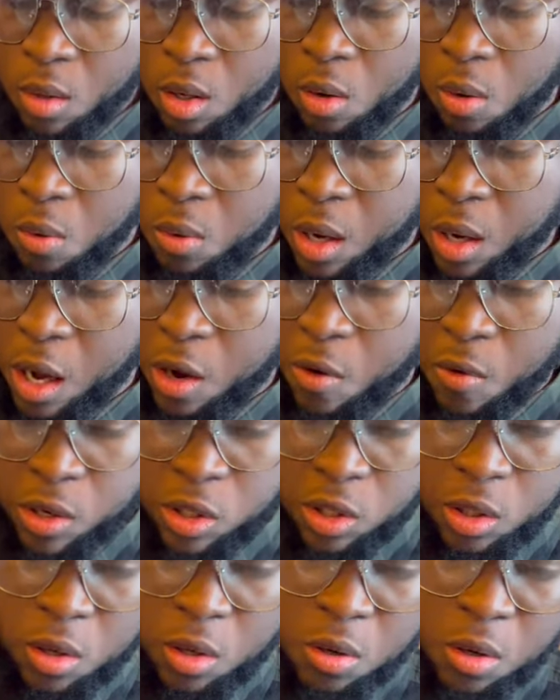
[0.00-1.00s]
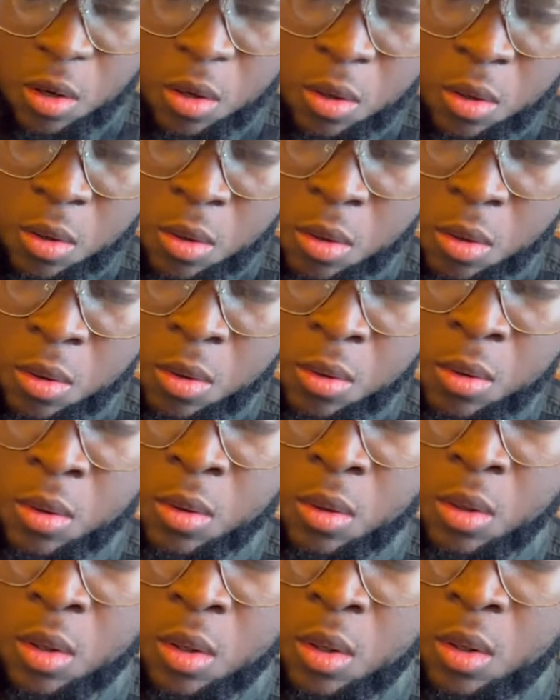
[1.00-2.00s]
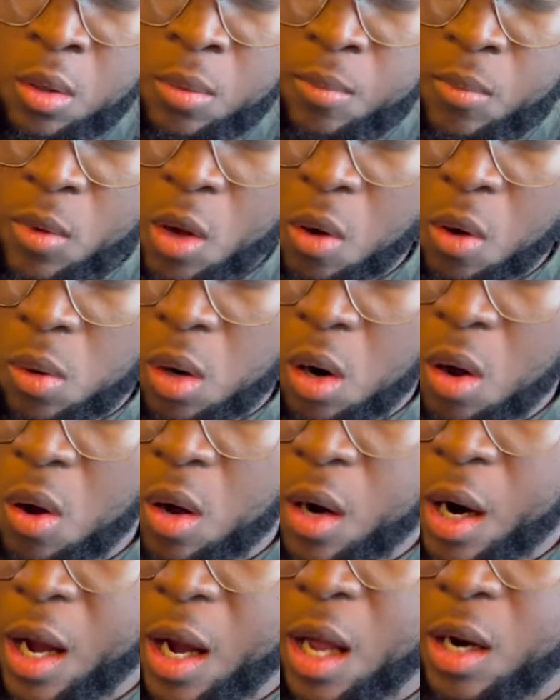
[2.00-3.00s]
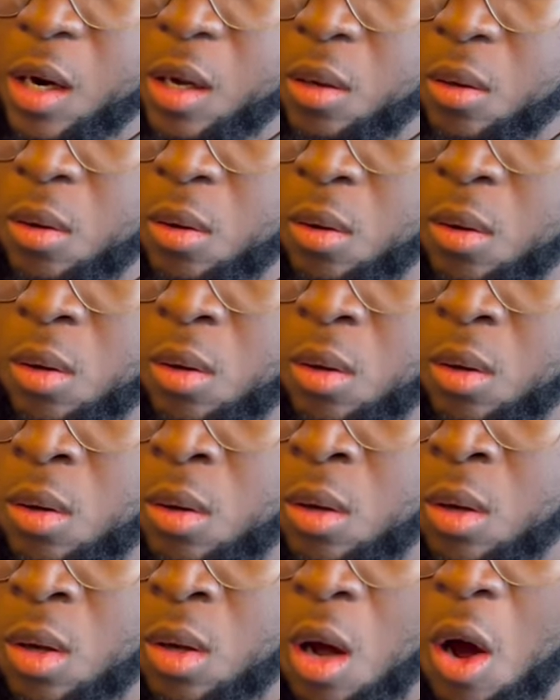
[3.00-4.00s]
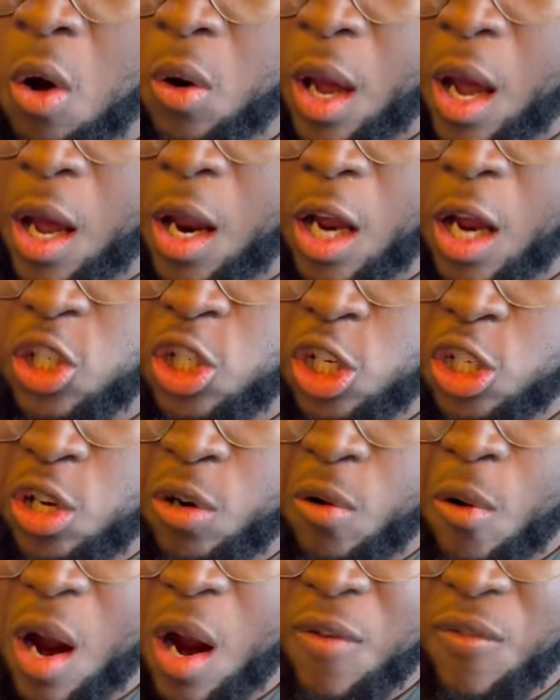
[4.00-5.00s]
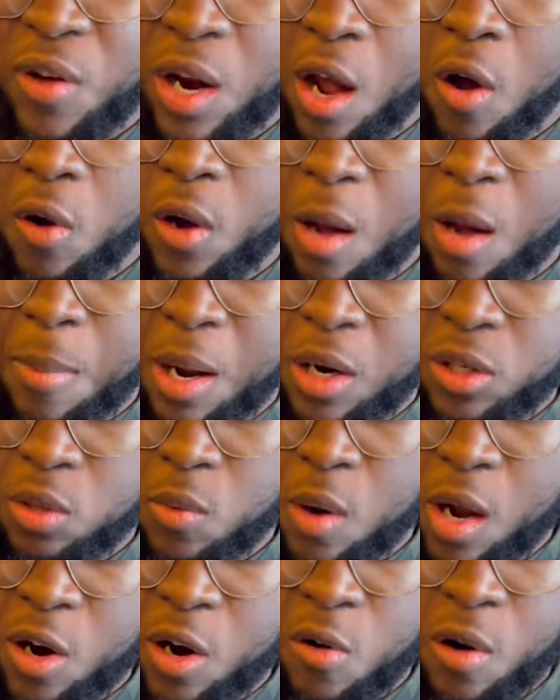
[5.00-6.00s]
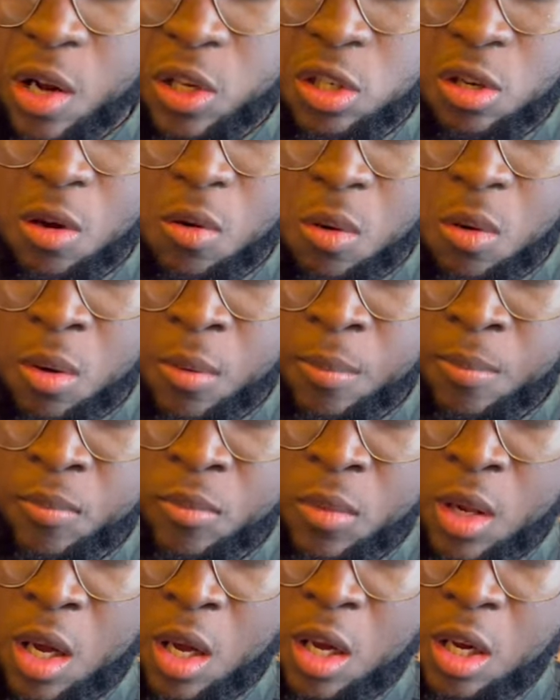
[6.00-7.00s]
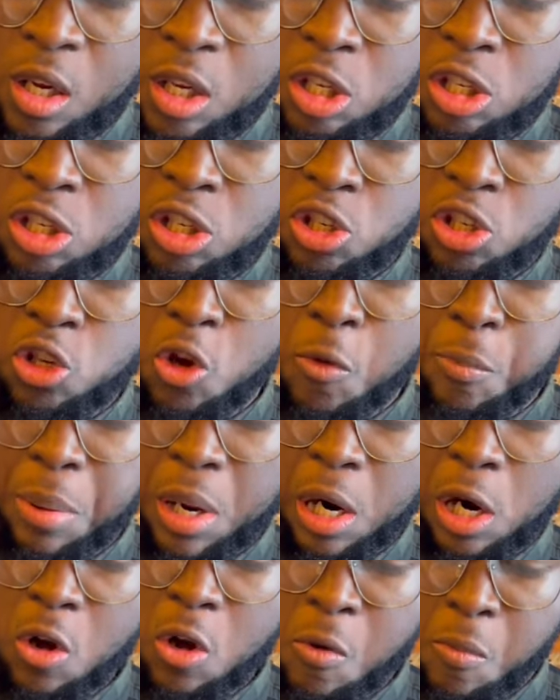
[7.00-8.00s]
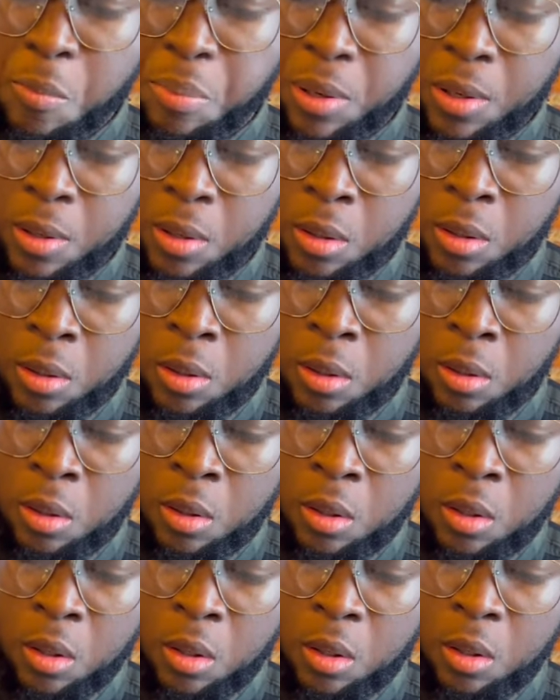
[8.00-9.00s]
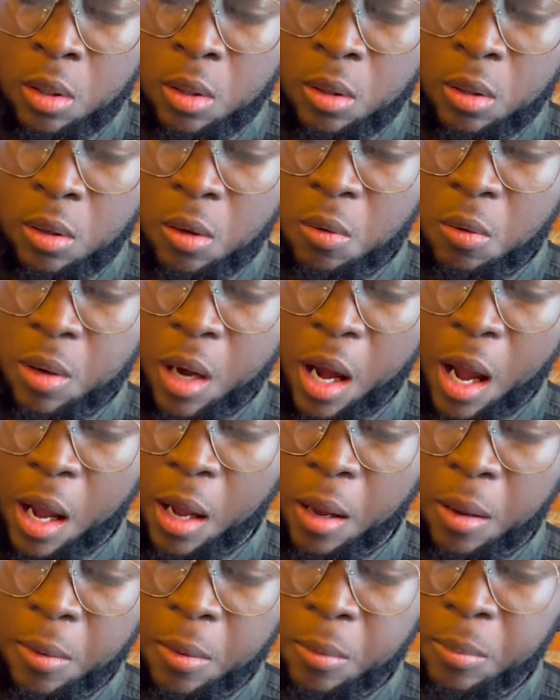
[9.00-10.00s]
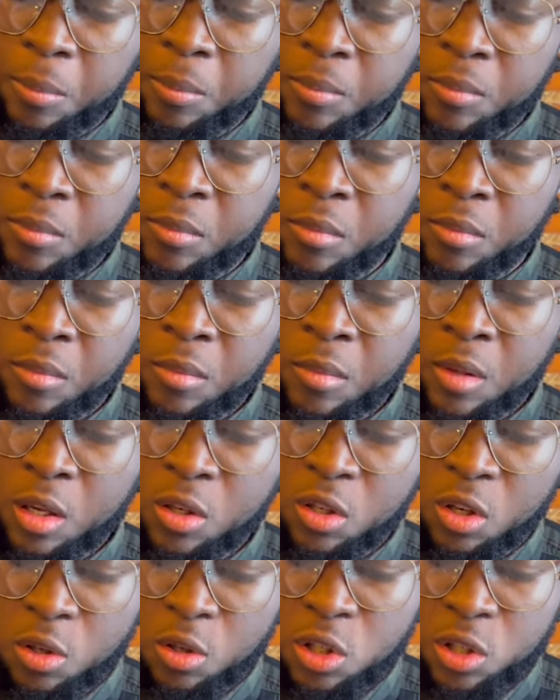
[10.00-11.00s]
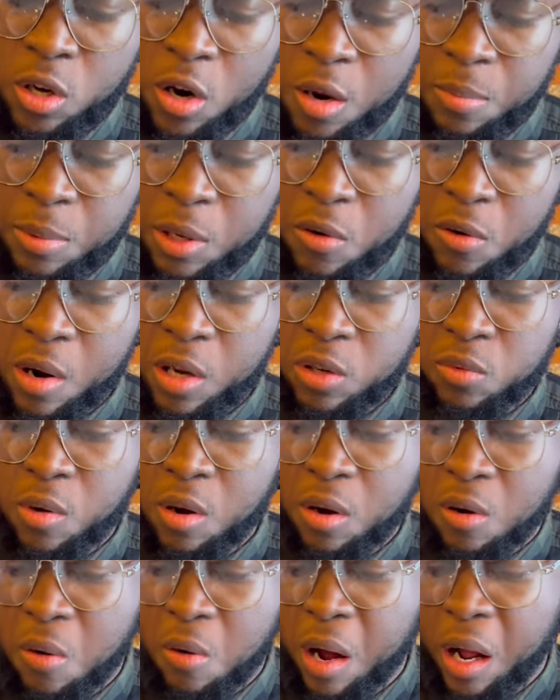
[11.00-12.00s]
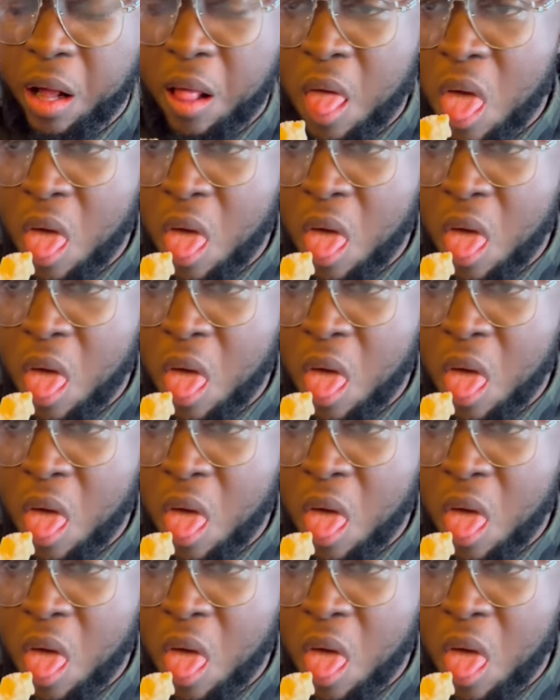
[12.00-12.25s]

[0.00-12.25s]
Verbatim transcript: Okay, grits a little, oh Lord, I got the, okay, that's just the gravy there. Okay, I'm about to, so why the grits so super loop? Okay, so stir up the grits real quick.